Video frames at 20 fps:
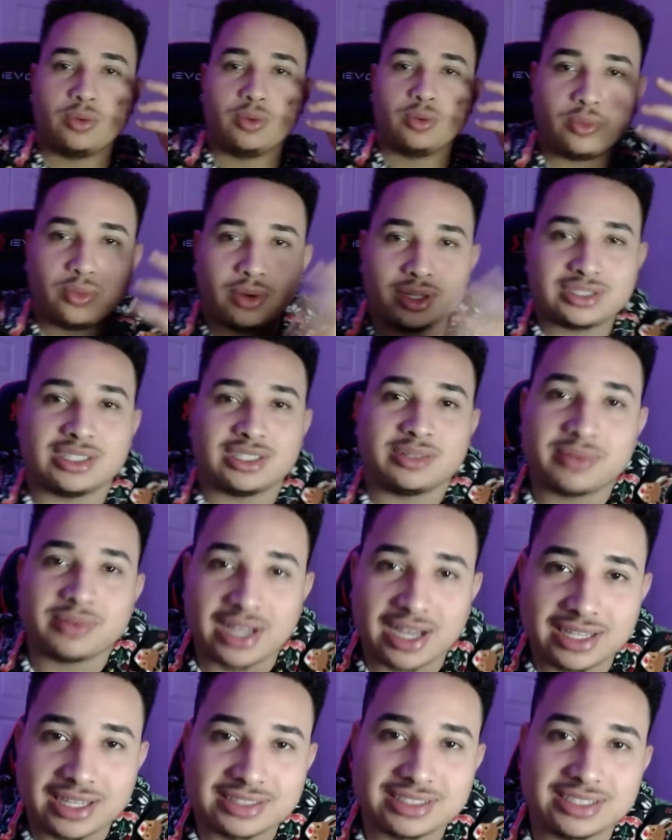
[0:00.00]
What's up,
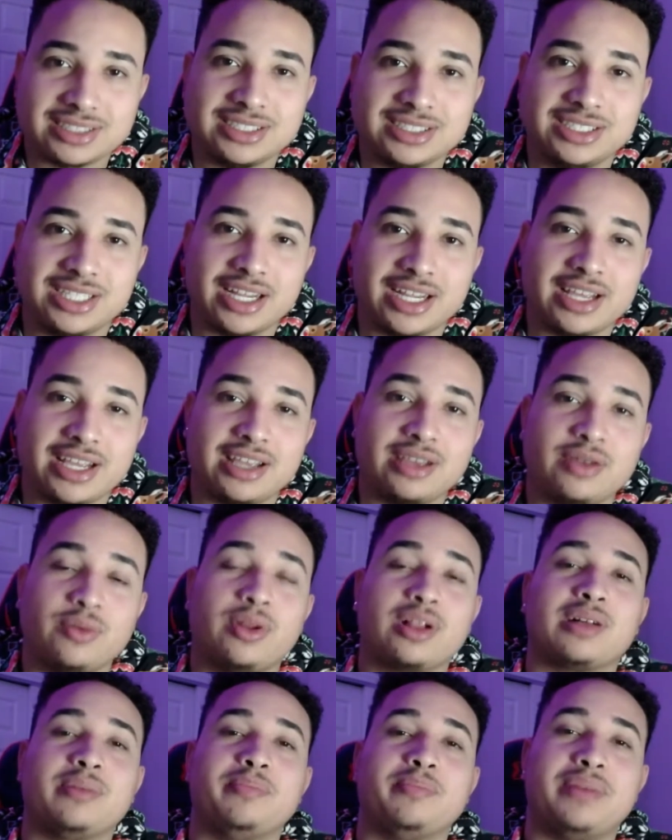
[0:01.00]
guys? It's Jay.
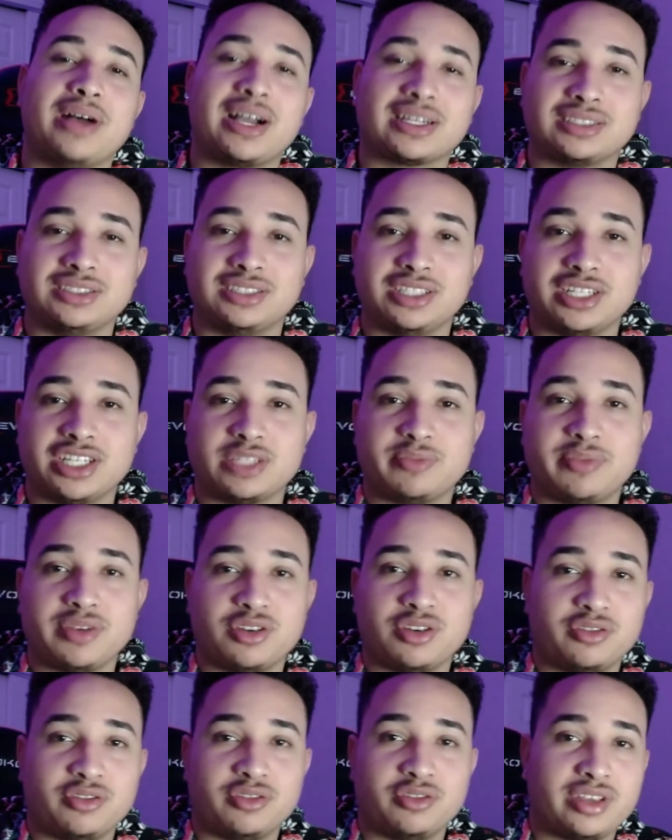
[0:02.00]
Welcome back to Jay's
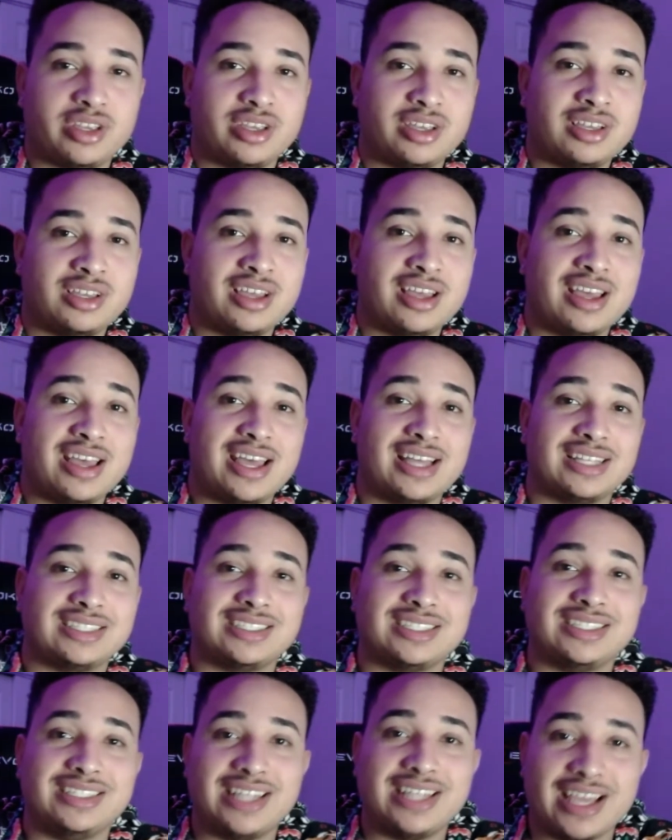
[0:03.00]
POV. And
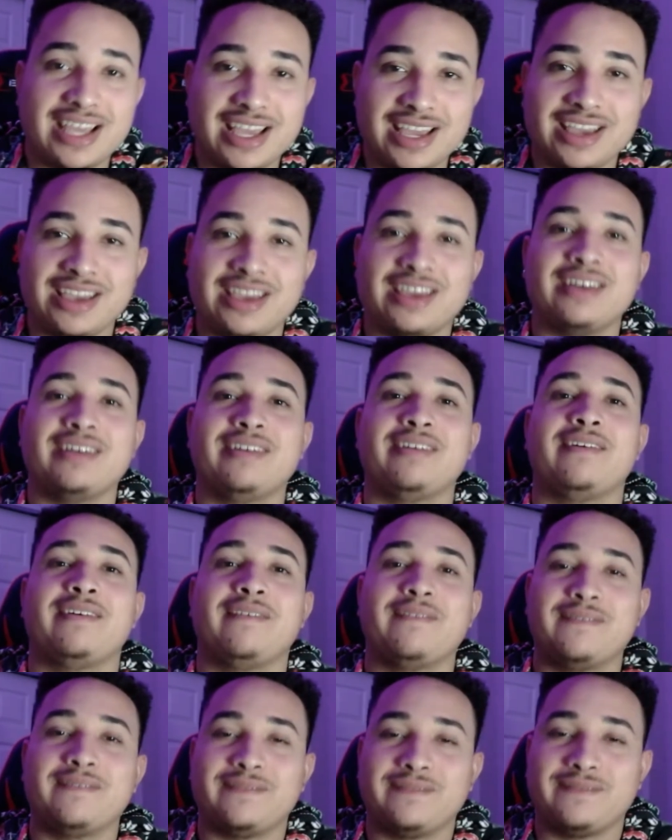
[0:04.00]
today,
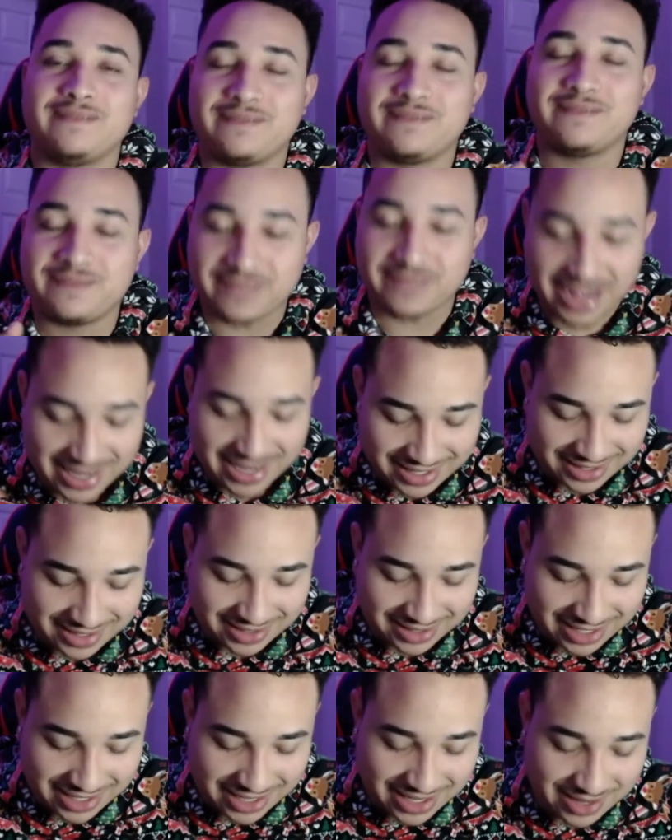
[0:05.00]

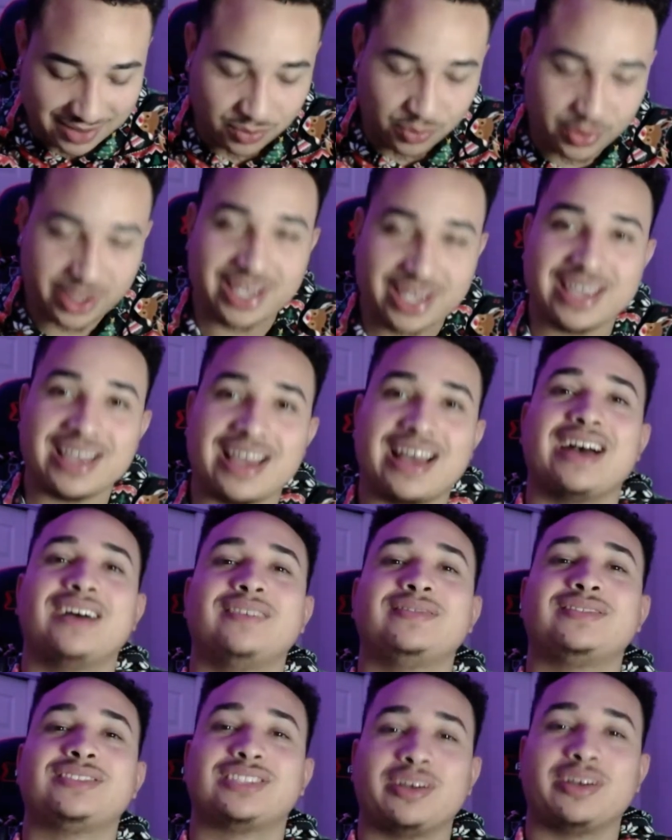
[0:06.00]
finally, we
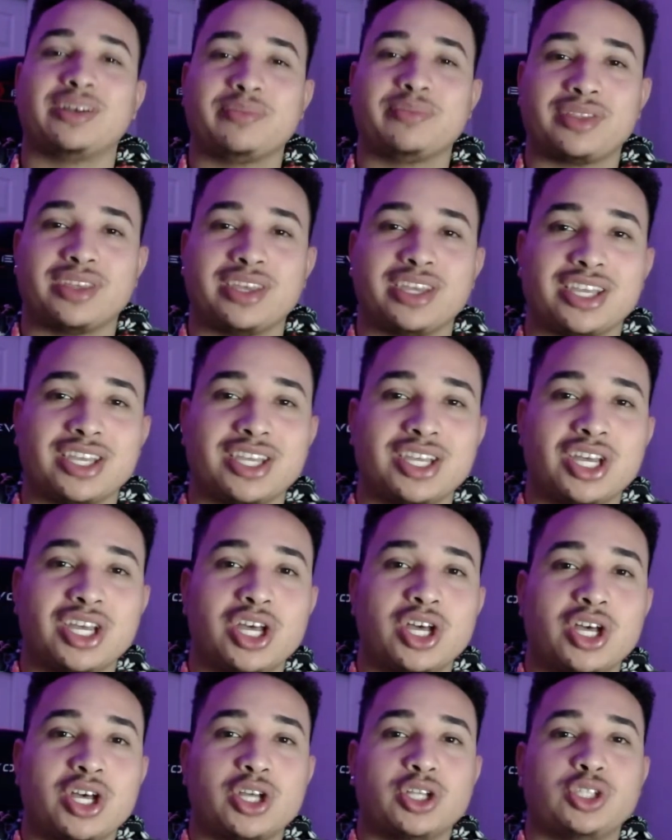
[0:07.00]
have something
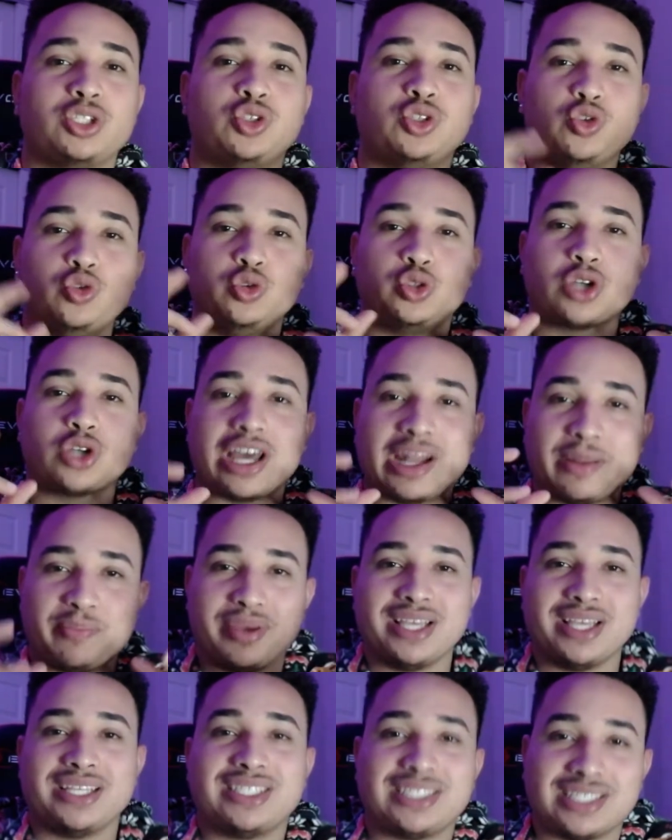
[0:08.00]
to try to
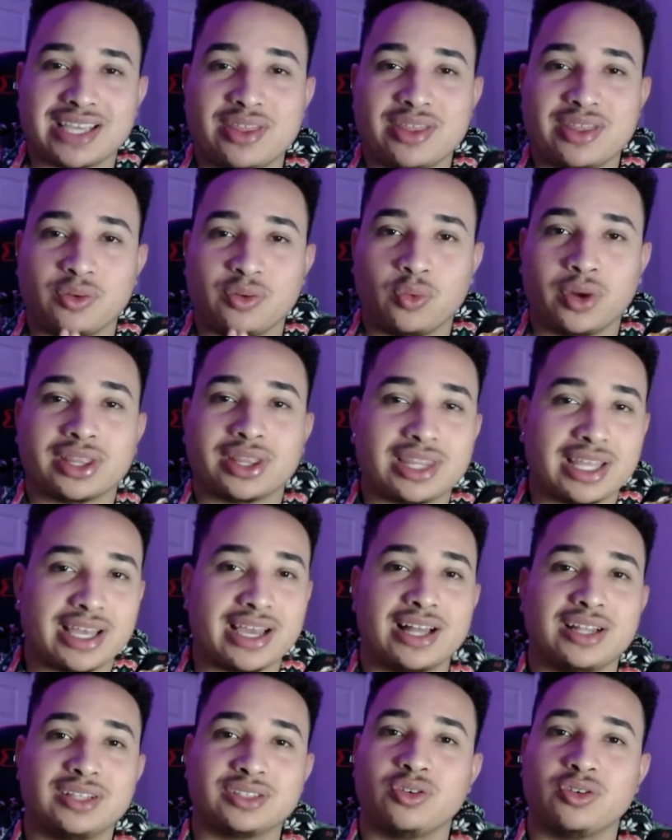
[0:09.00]
piece together what the
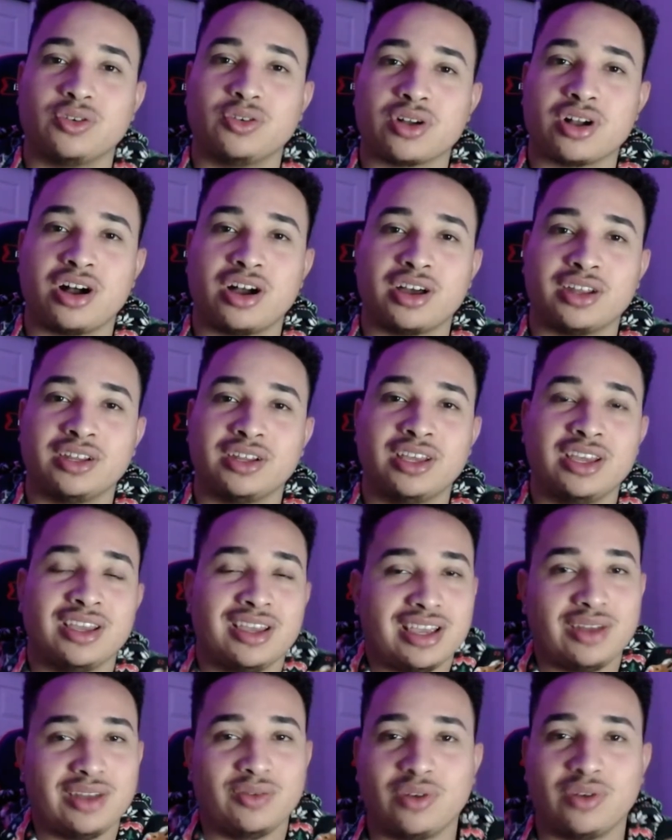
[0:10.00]
hell is going on
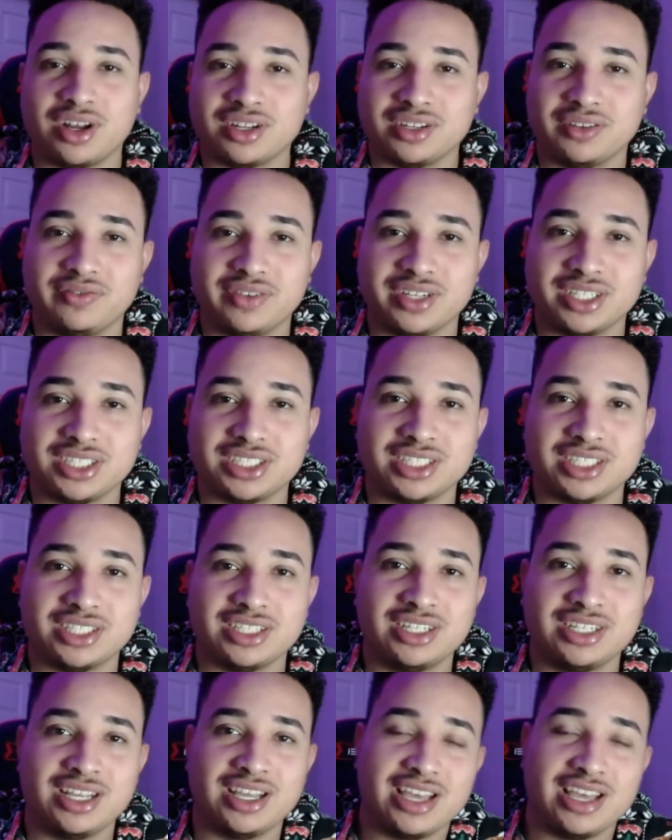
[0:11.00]
in
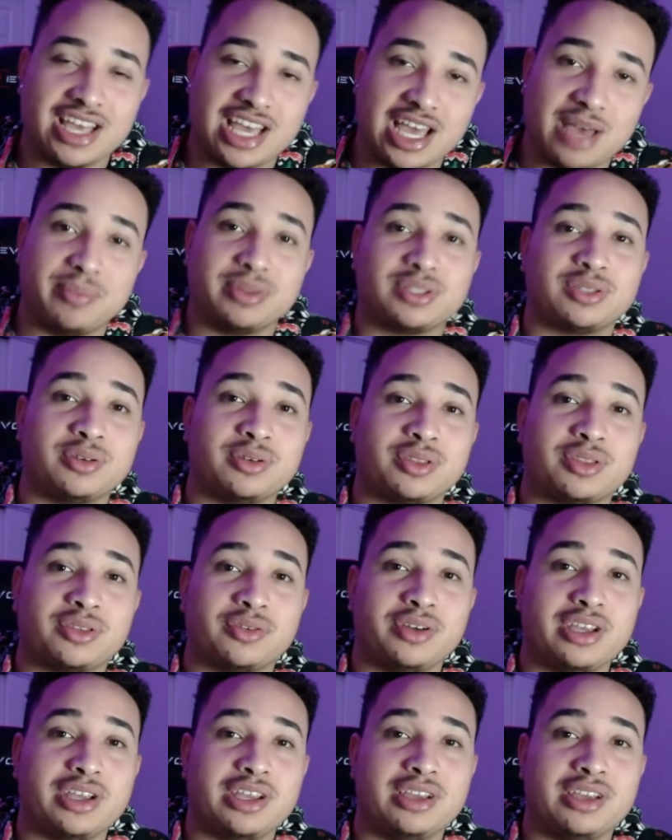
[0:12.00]
WandaVision. Episode
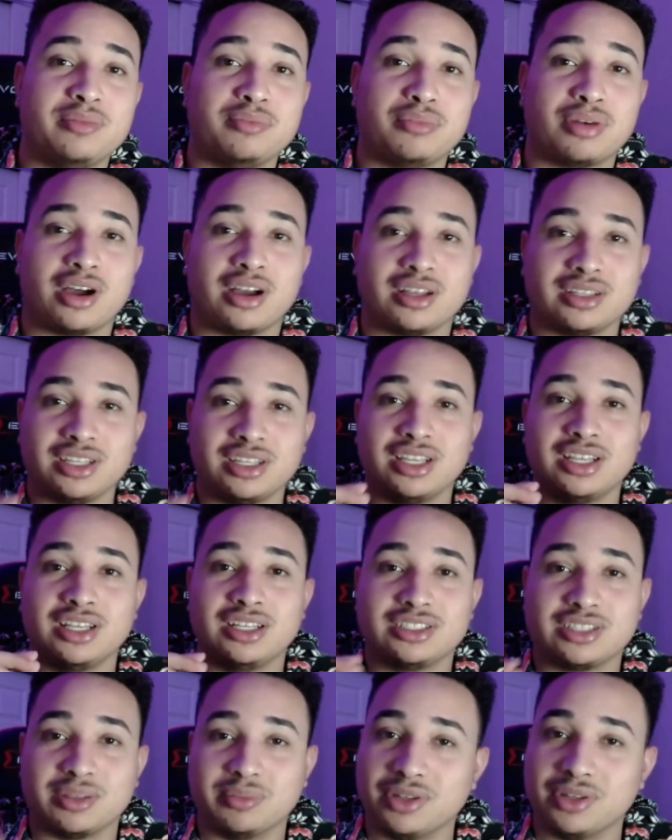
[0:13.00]
3 brought
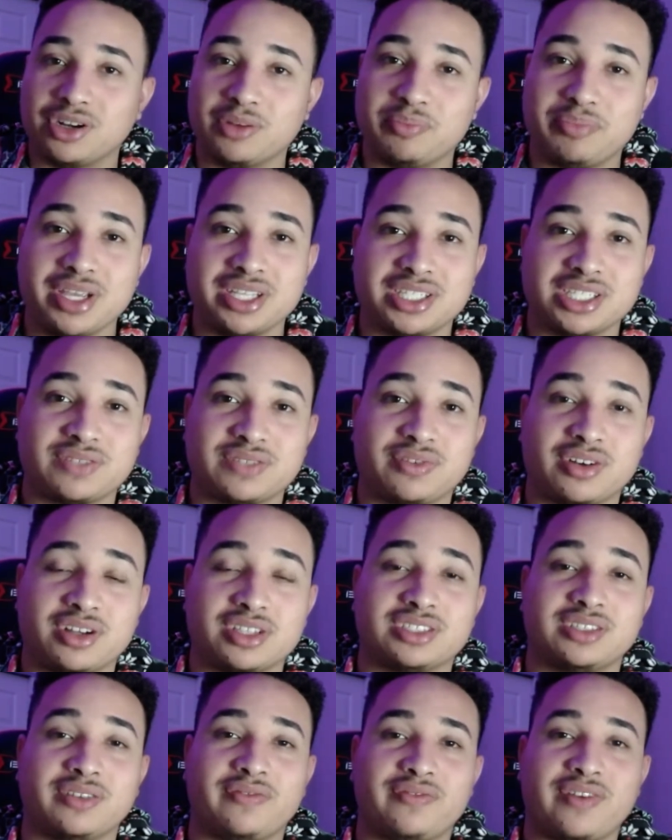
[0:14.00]
some little pieces for us
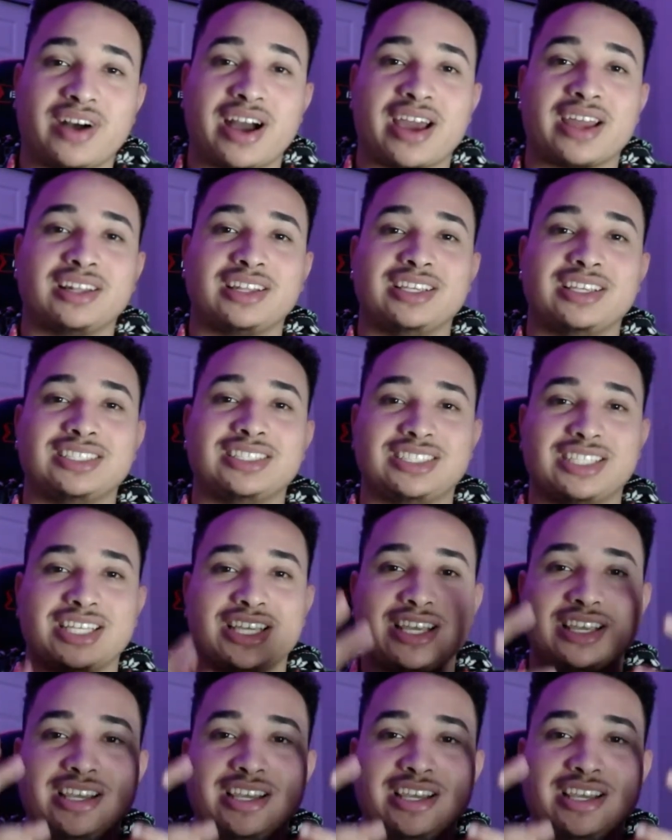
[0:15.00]
to finally see